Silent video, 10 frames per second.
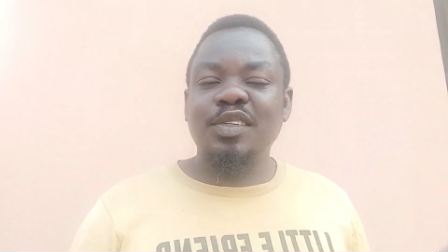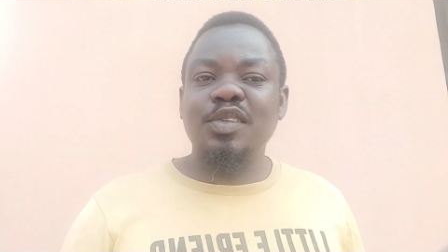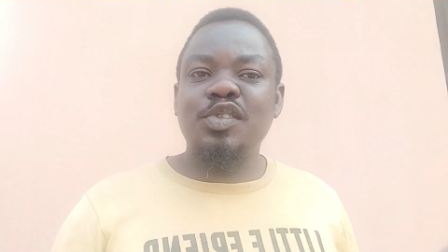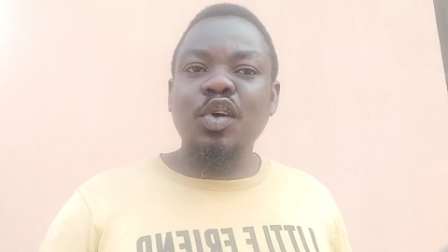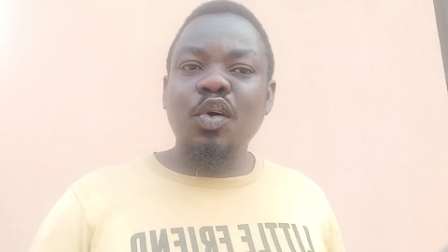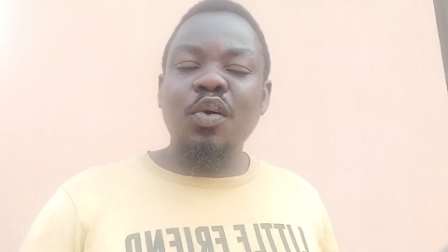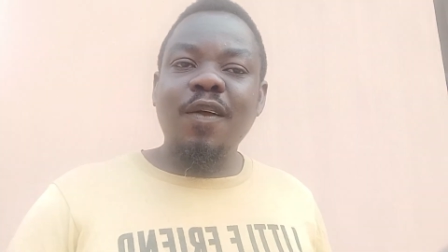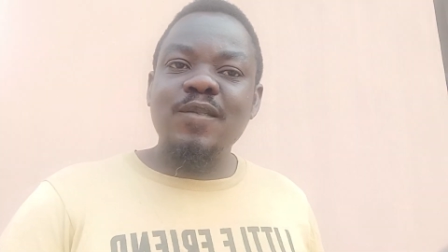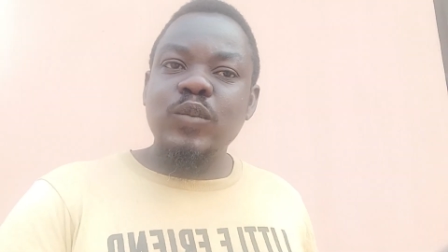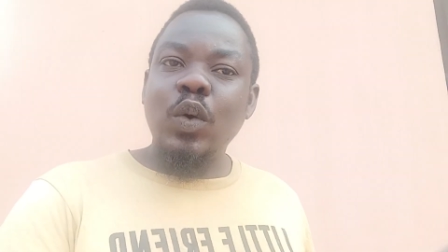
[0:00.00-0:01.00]
So,
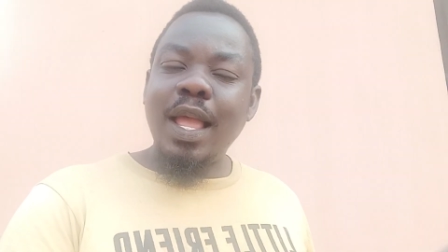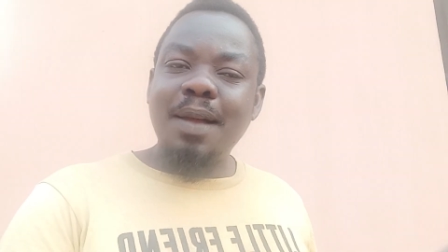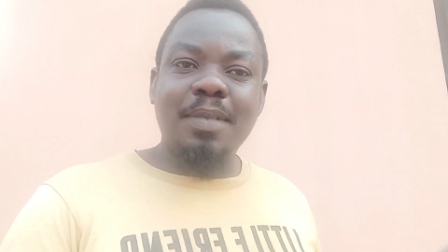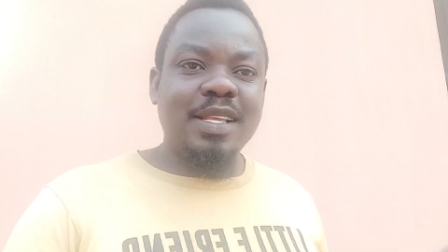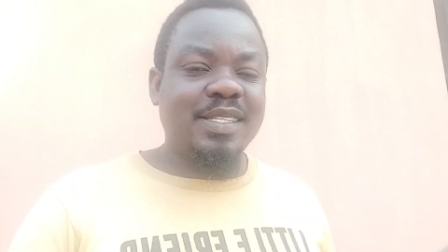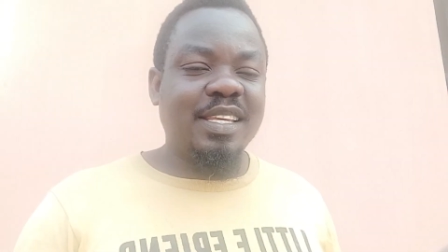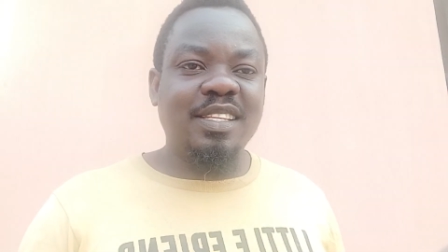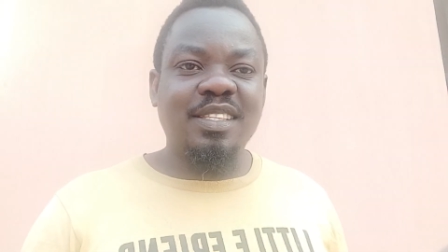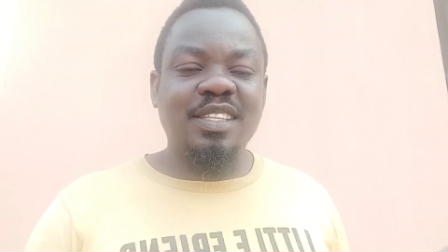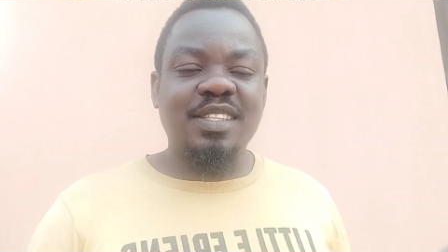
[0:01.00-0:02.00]
why am I
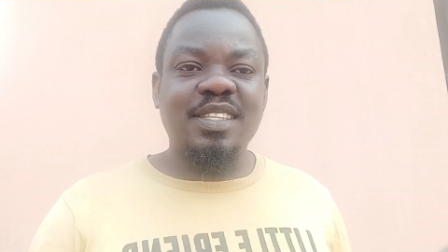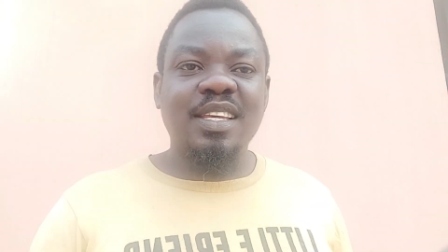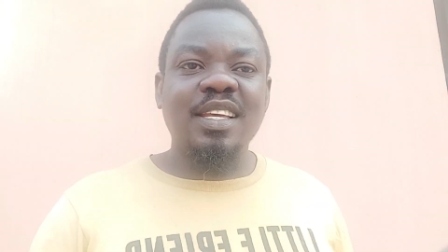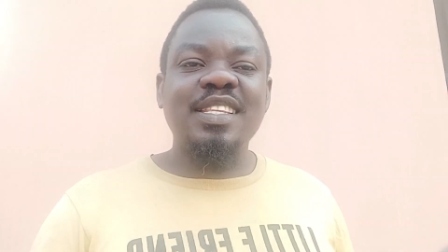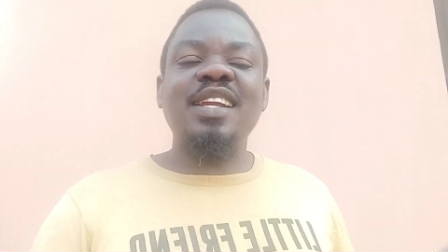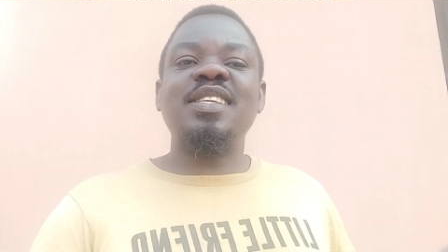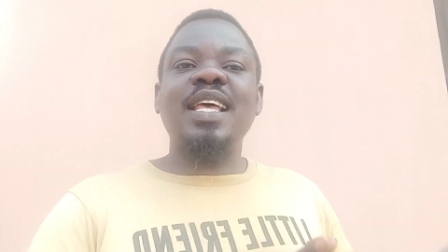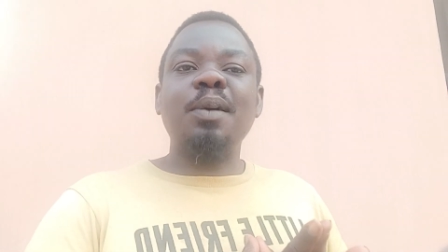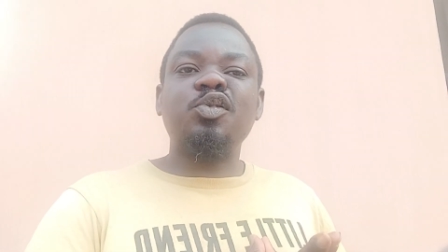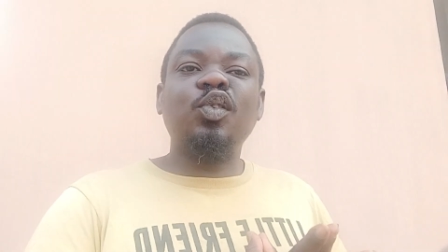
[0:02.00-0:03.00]
saying this? There is
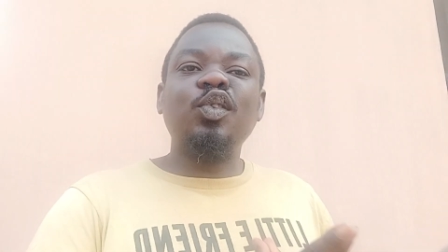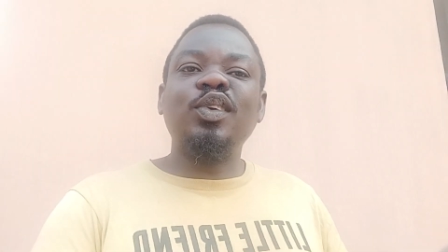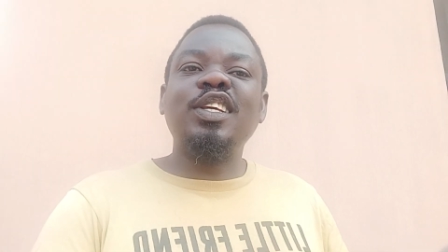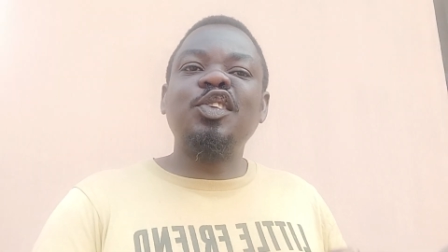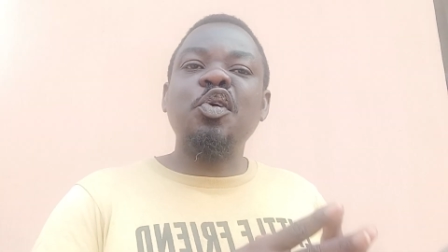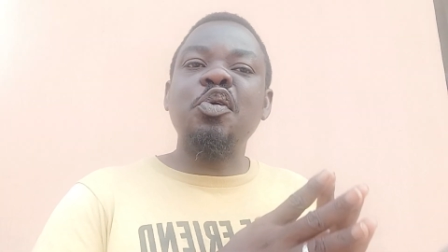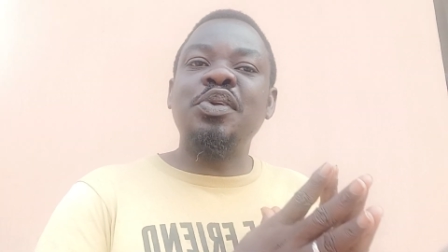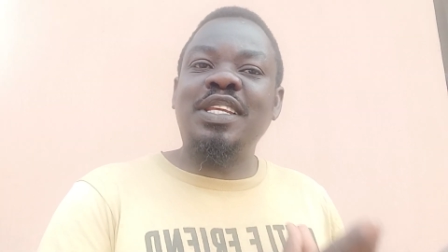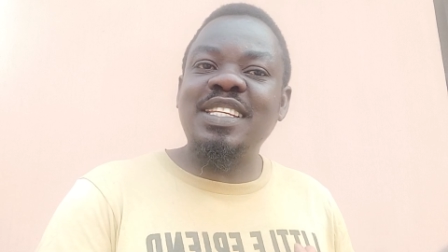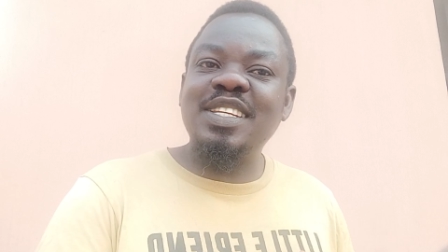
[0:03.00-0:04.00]
absolutely no
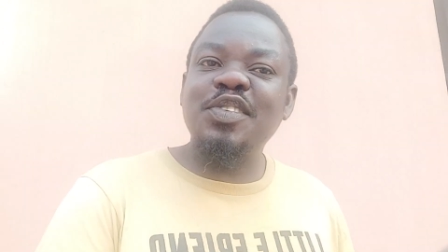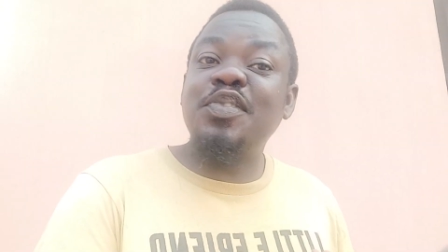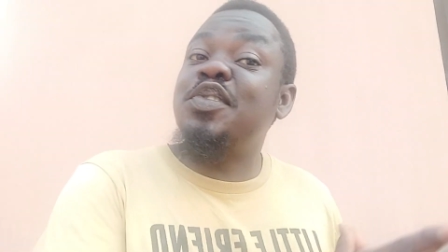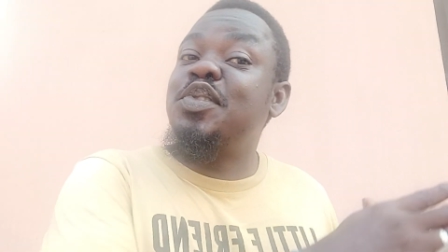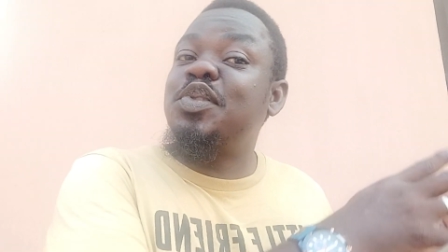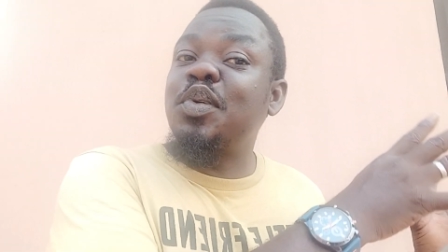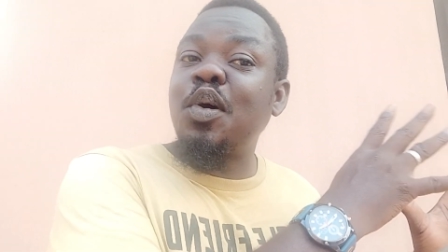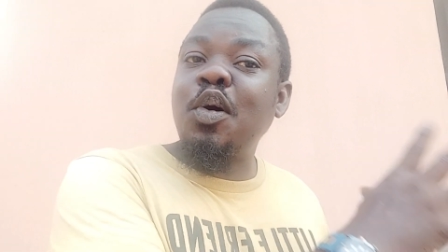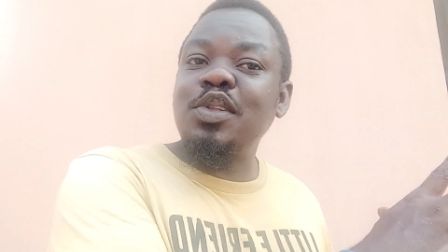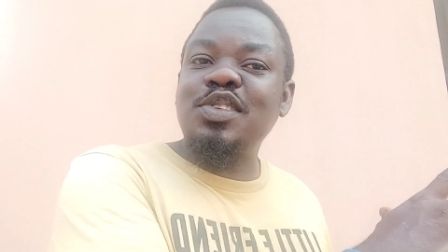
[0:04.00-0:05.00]
need for you to
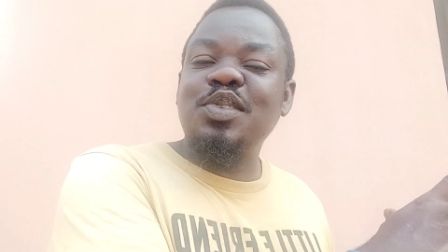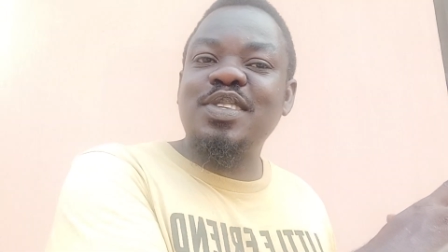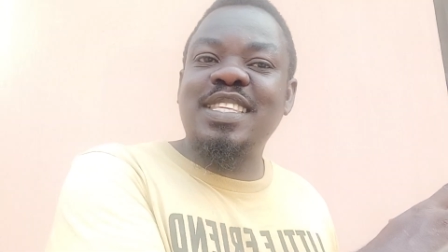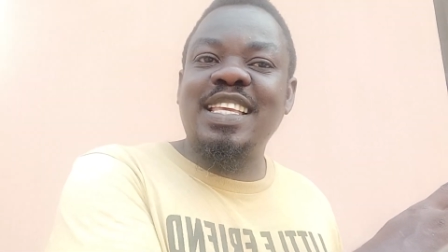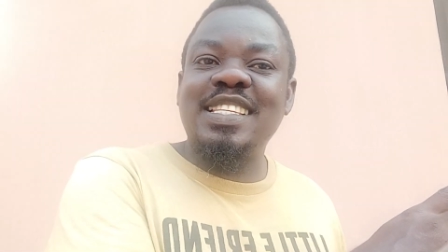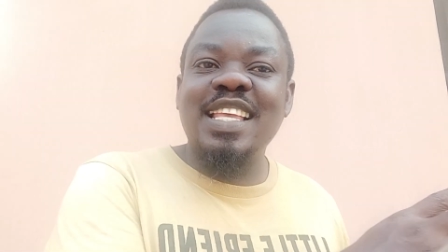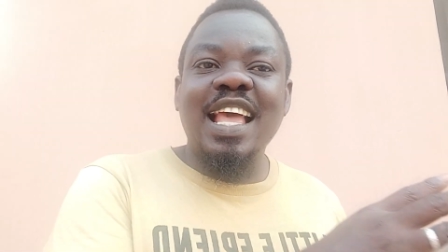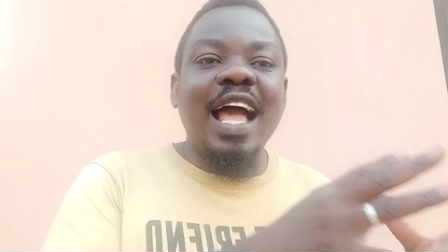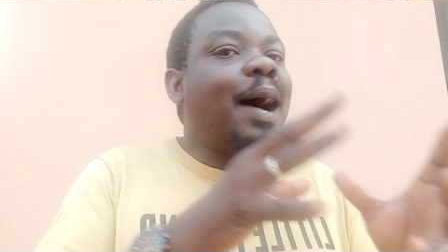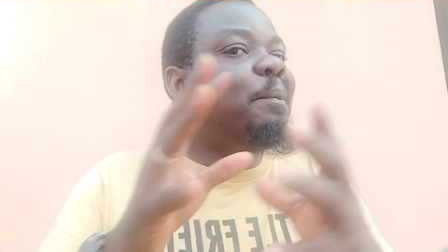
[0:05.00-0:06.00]
cut those things
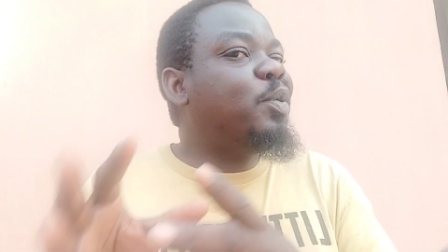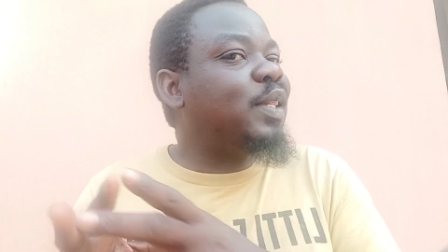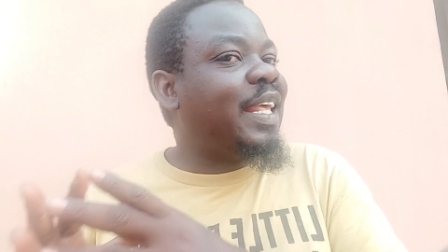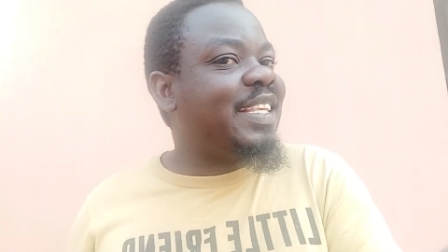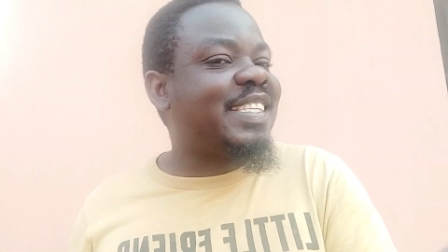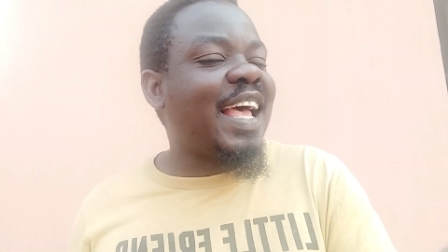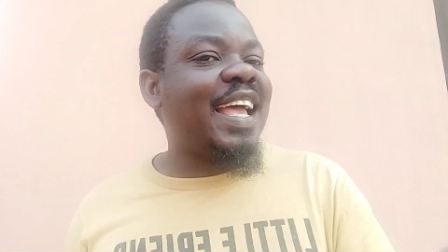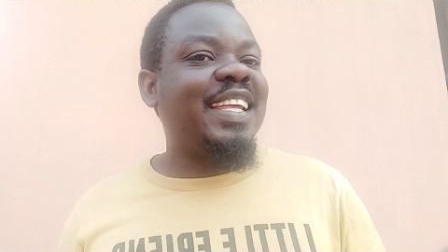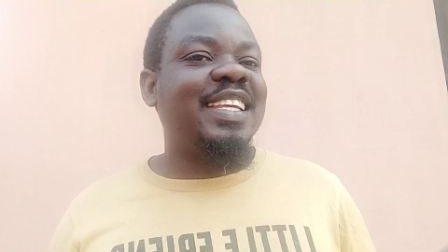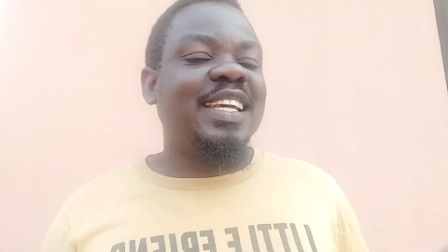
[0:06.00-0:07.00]
and put
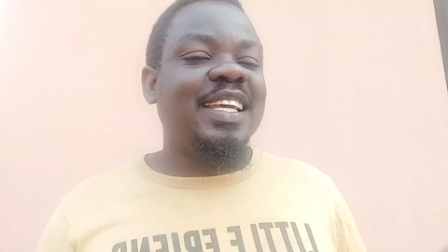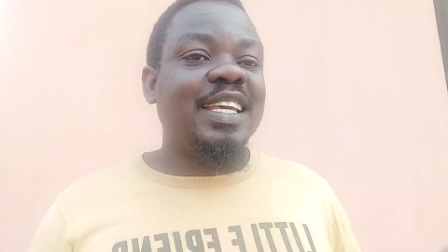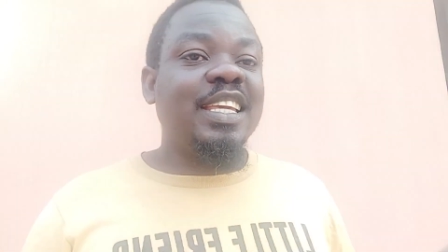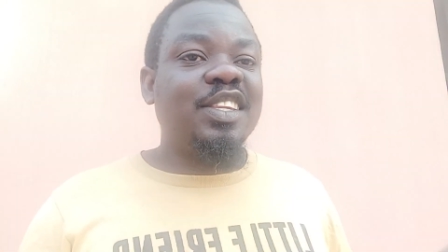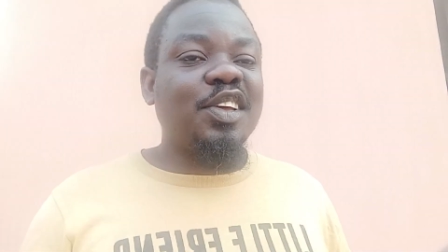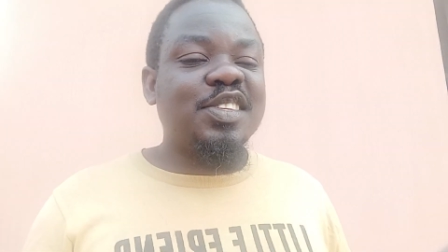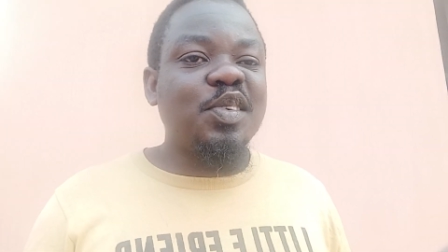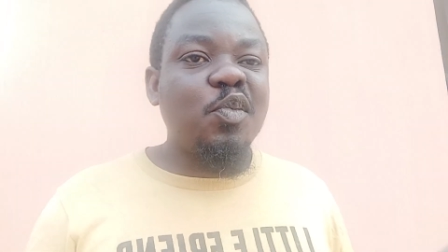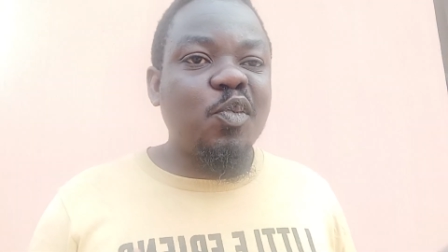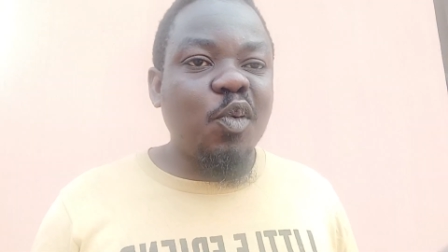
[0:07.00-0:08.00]
inside. It
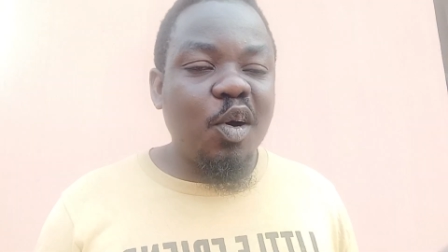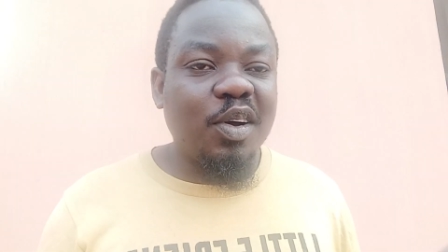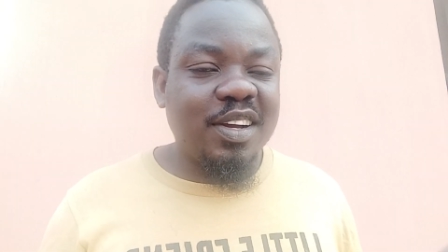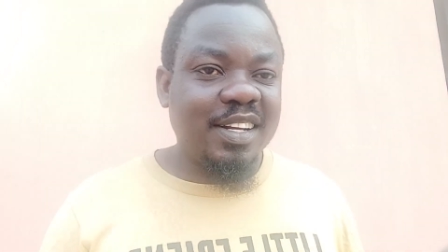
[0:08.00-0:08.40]
doesn't work.